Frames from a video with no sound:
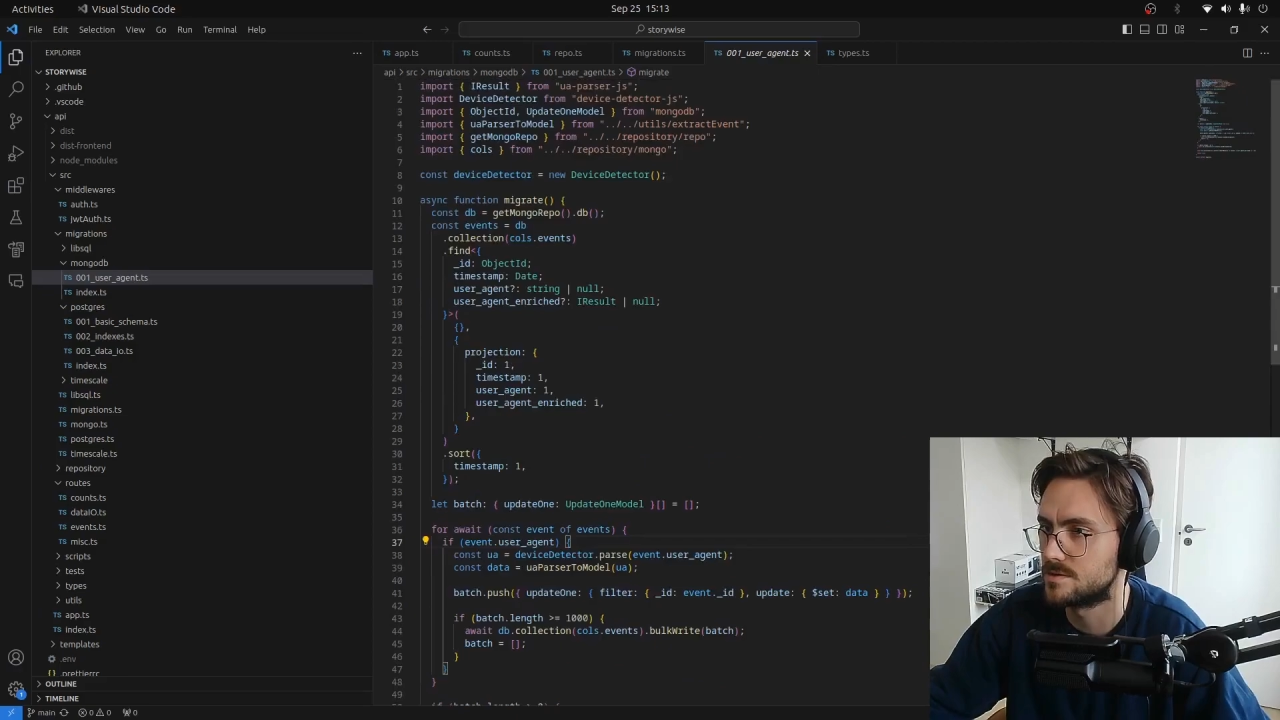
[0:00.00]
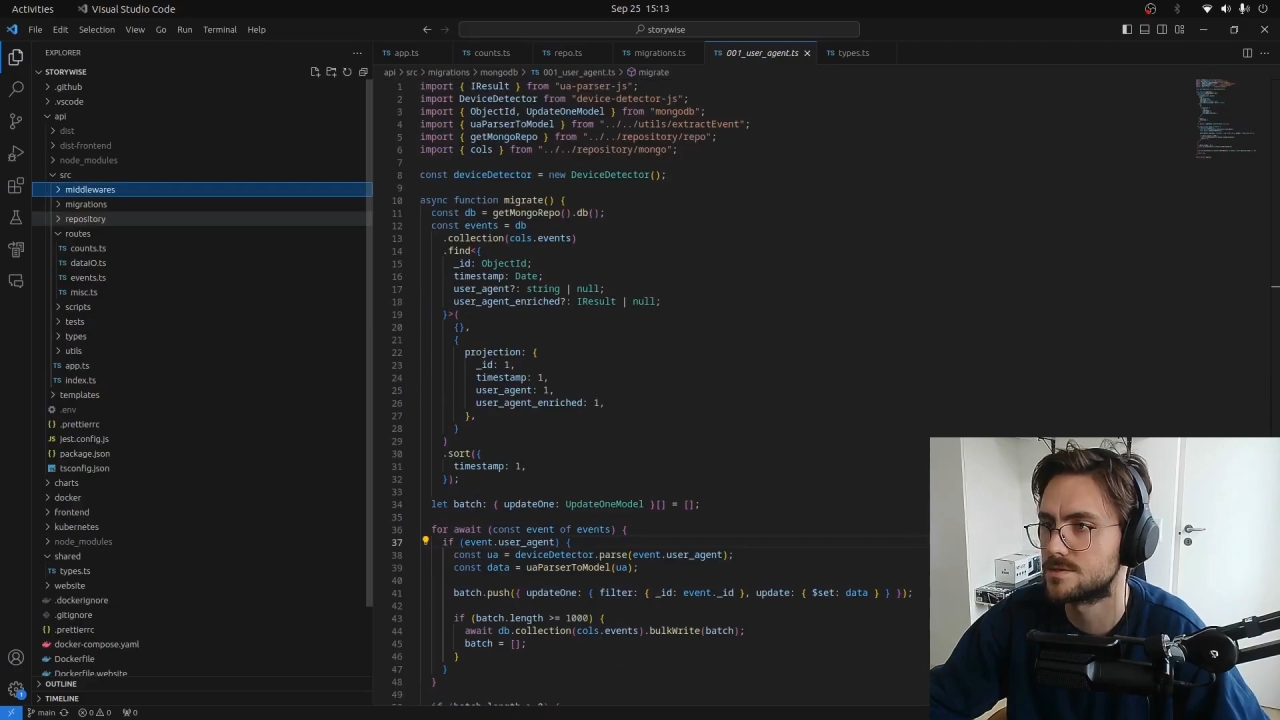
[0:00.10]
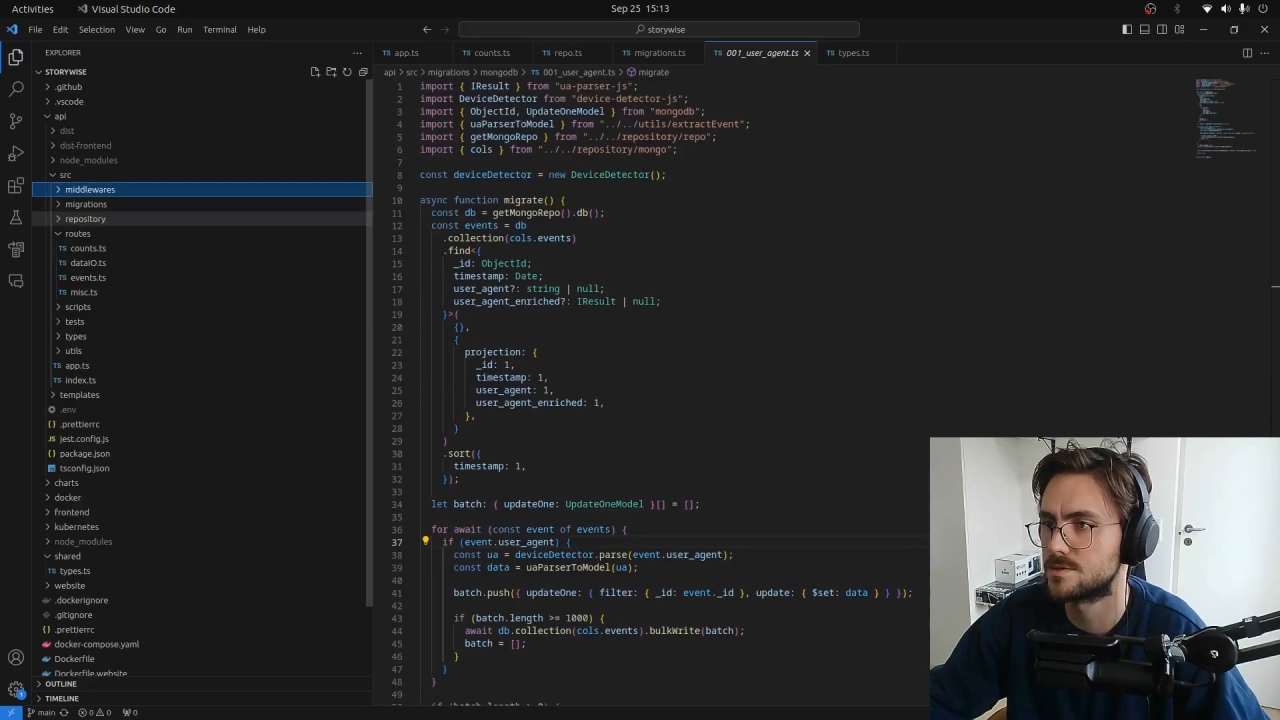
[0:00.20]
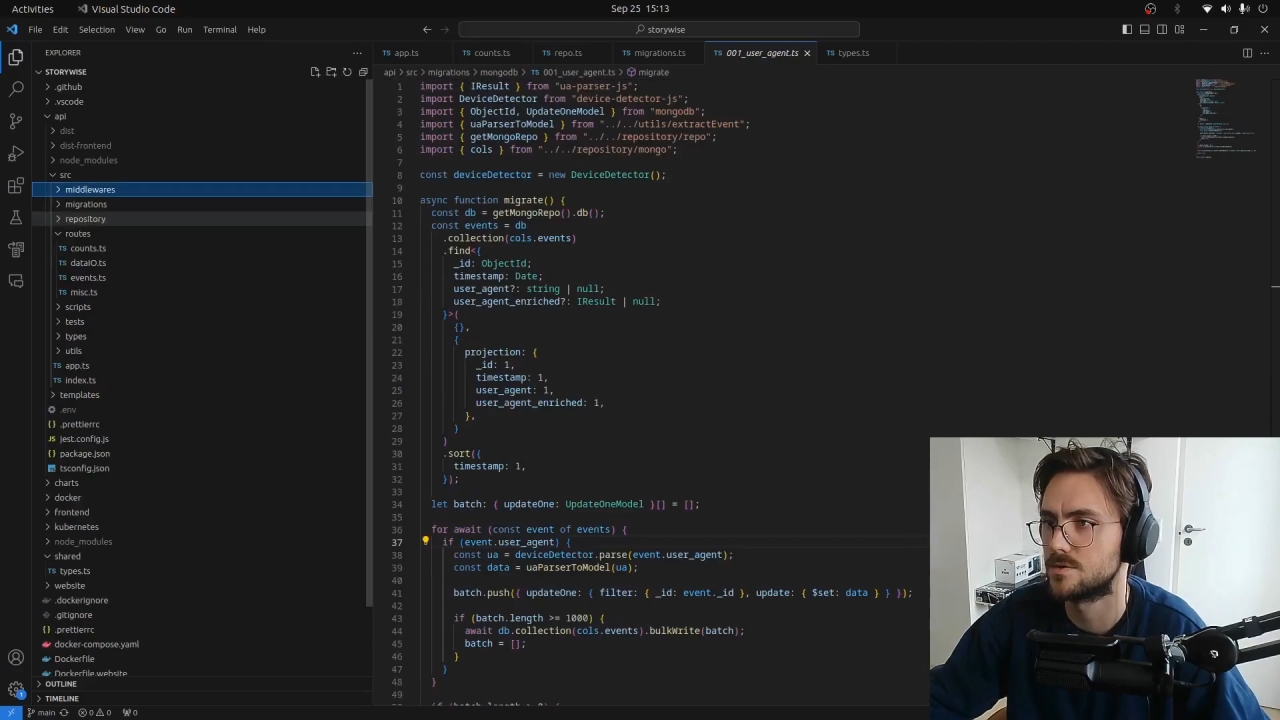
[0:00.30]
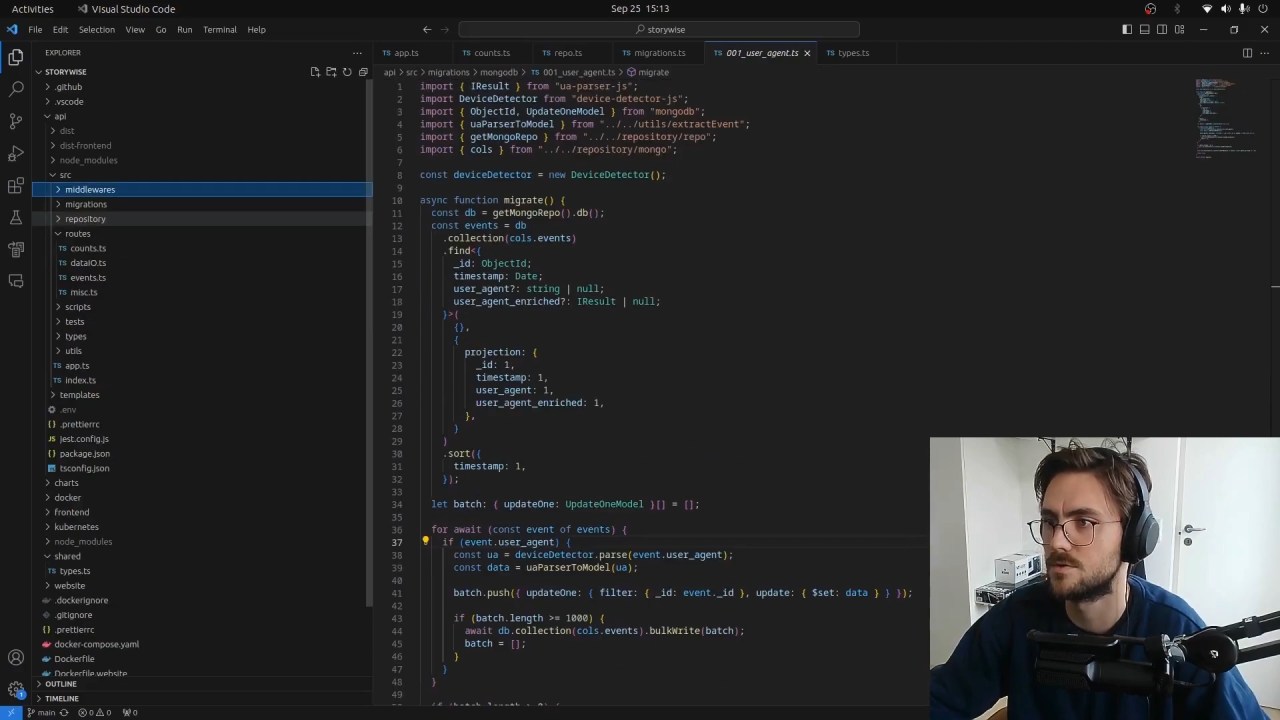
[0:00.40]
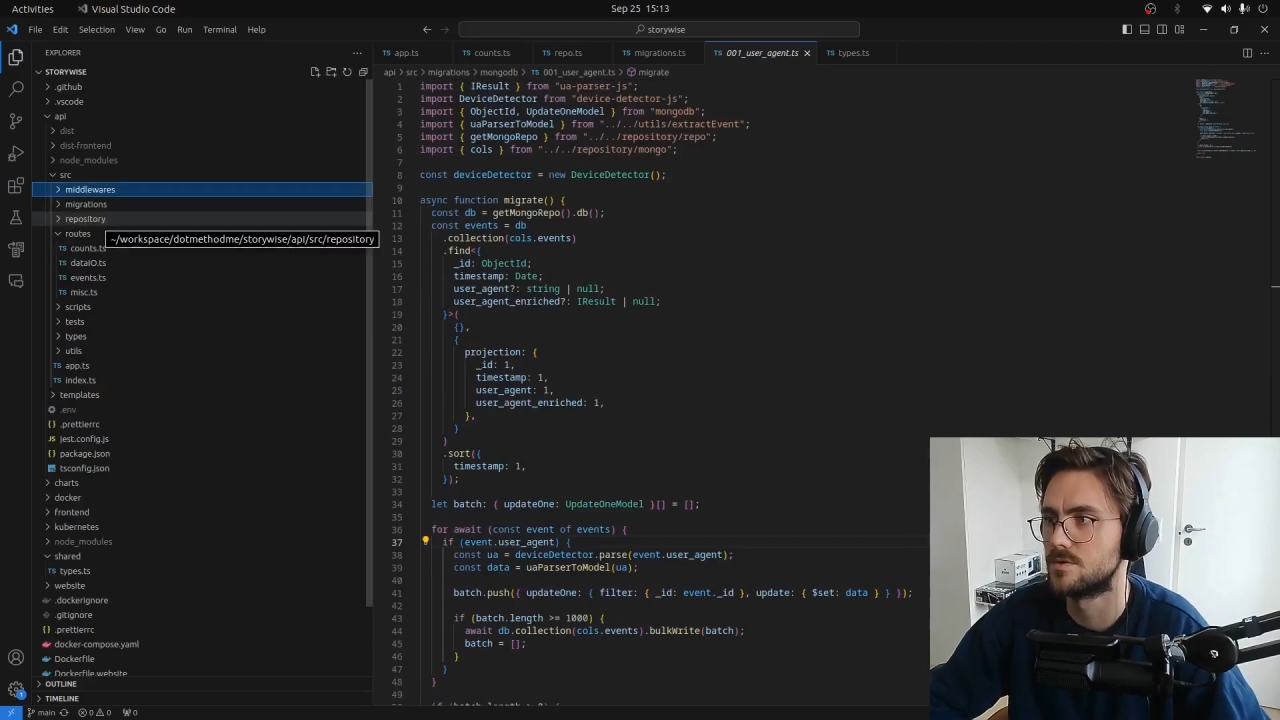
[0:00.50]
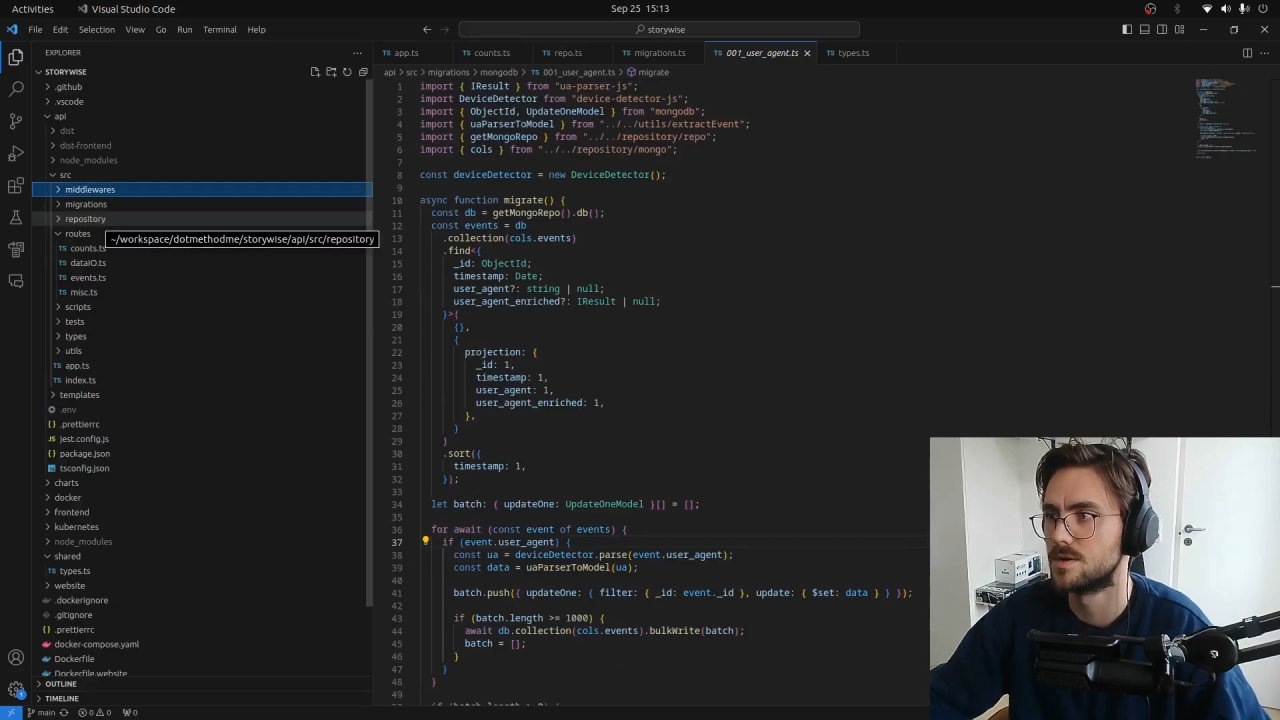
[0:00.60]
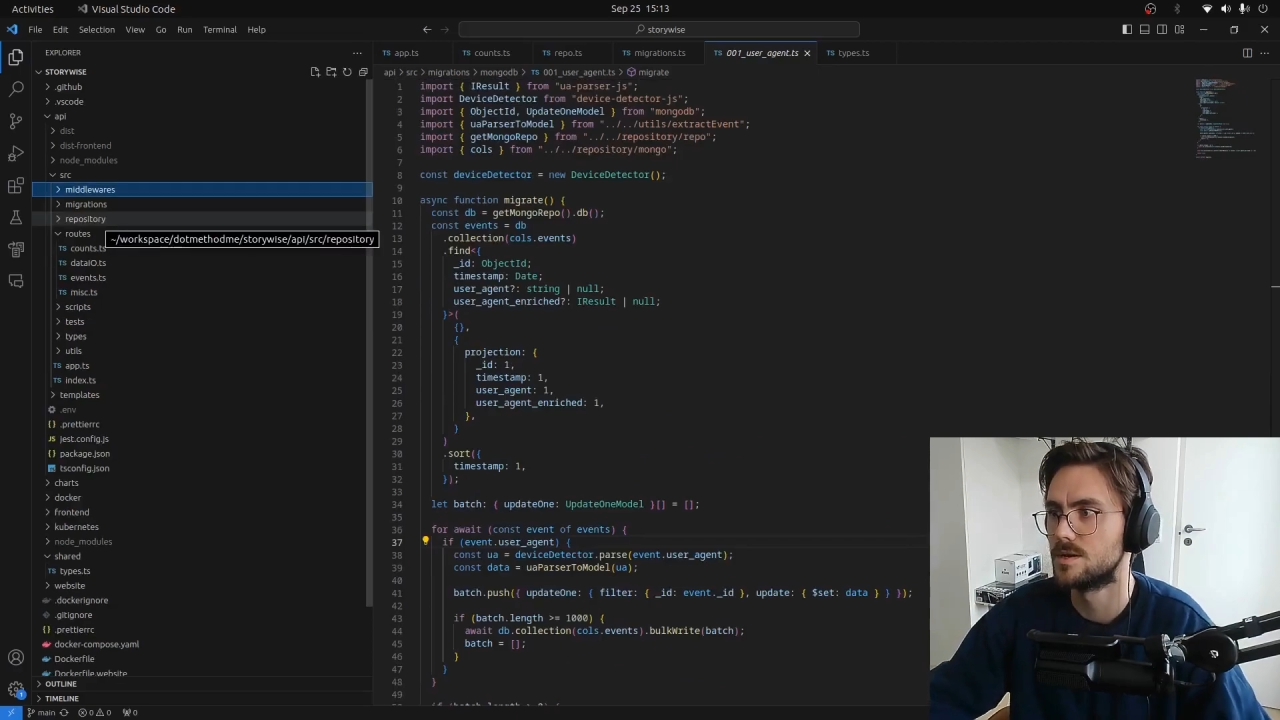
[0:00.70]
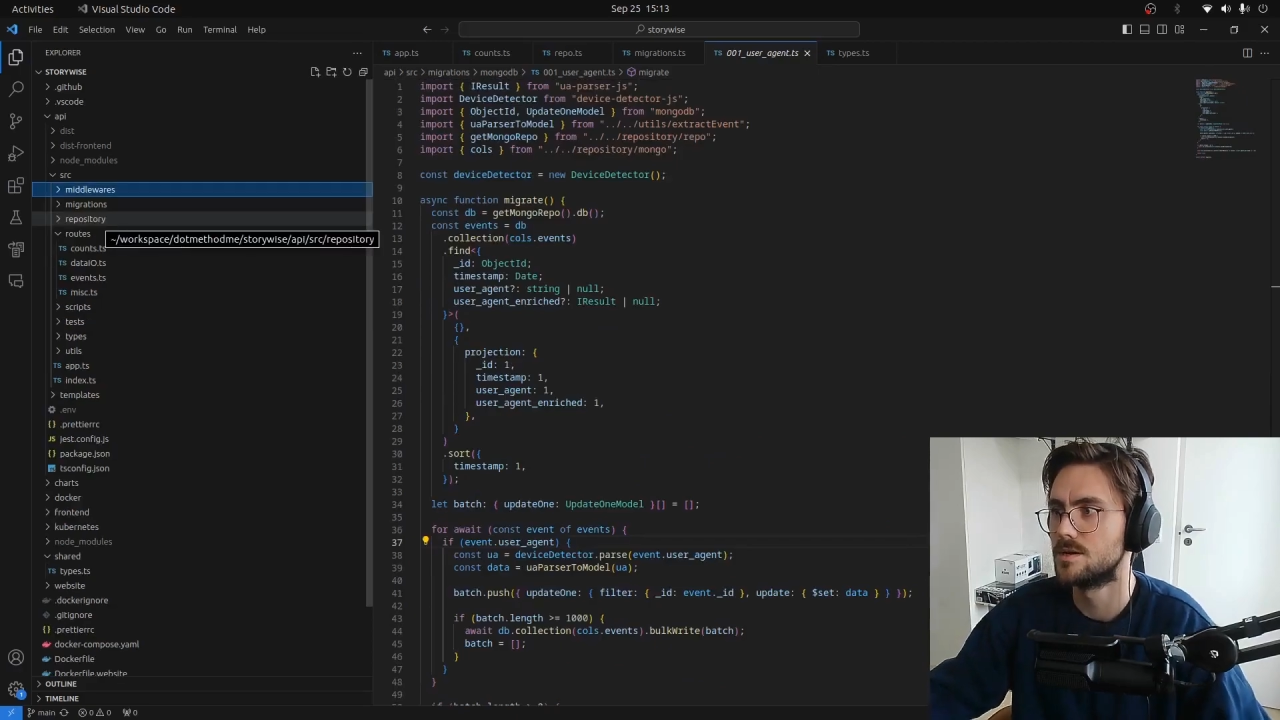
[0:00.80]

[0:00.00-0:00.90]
So